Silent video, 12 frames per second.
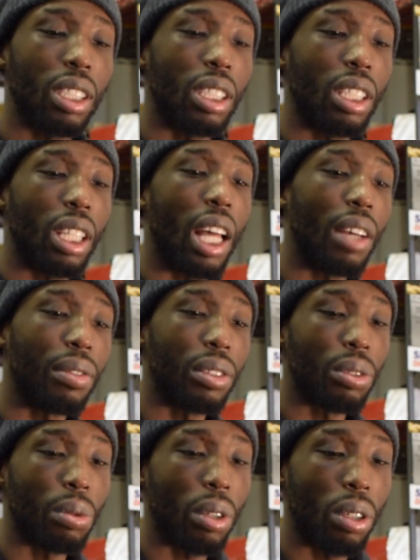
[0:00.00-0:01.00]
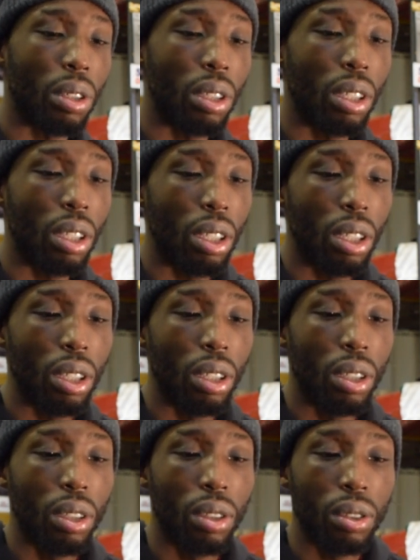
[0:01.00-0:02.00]
in life as well.
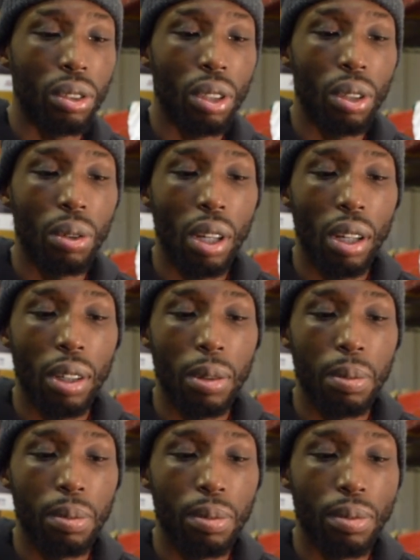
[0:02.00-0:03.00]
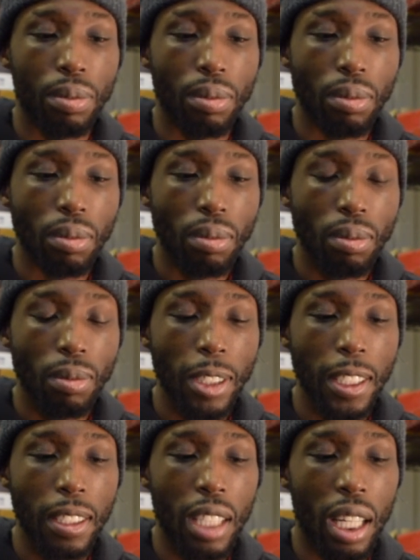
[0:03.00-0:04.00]
So
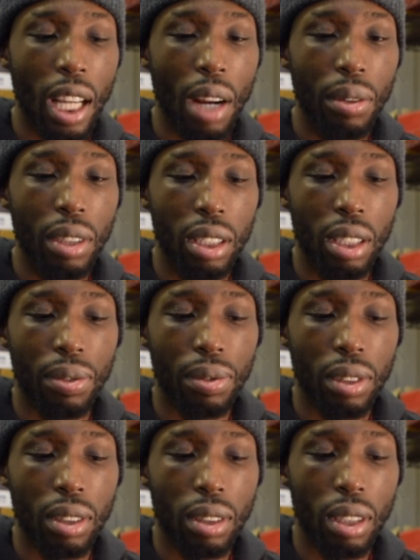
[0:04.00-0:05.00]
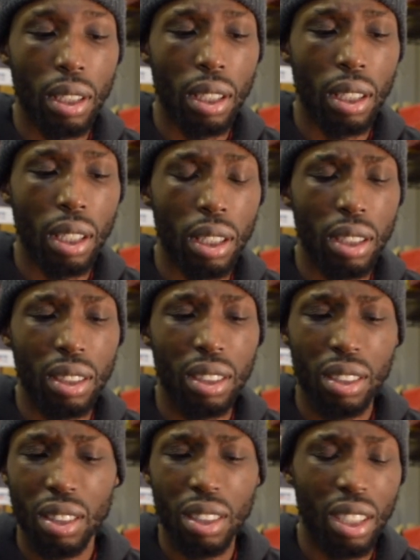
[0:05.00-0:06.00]
I carried a different
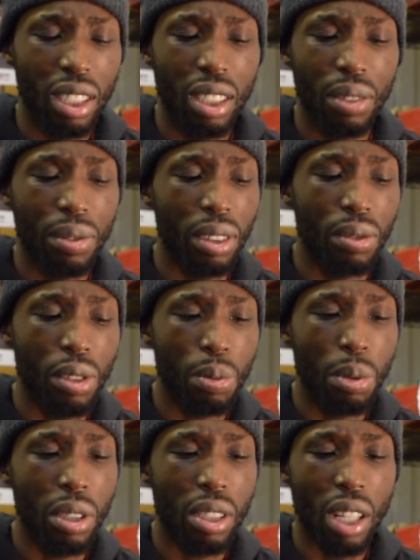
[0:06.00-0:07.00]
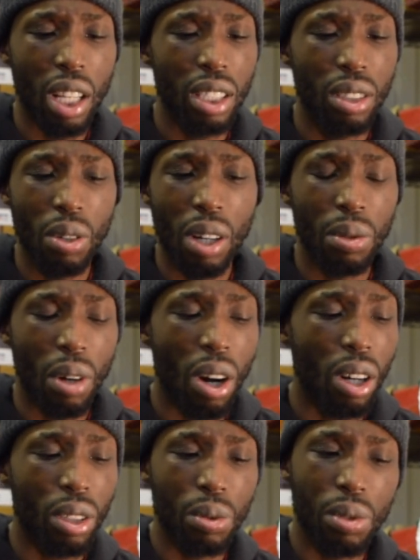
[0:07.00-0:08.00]
a different response. I'll
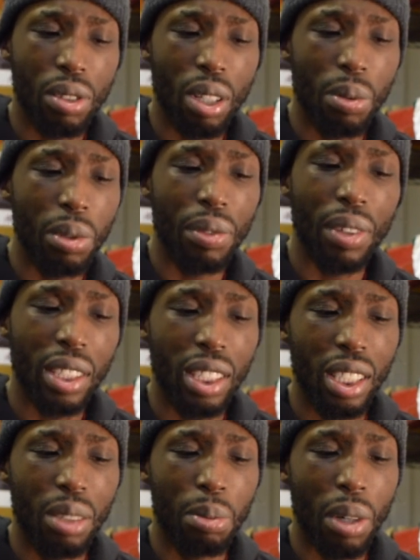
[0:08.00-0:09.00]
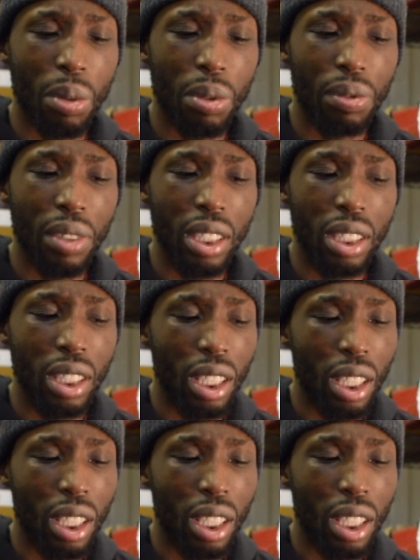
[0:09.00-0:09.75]
argue with someone if I did, but within,